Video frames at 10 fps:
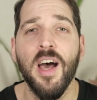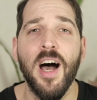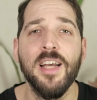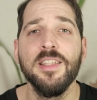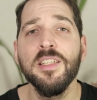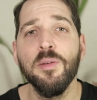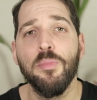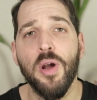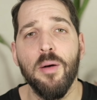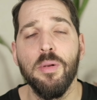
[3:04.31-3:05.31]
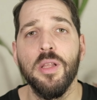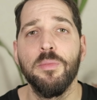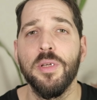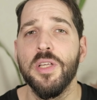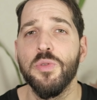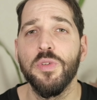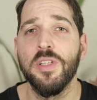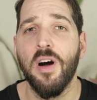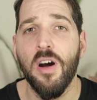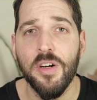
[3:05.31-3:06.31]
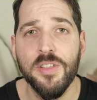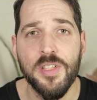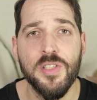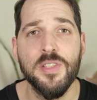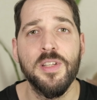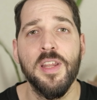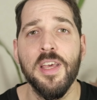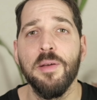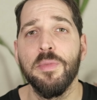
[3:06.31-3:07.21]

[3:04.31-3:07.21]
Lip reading: I think the problem is with the artist name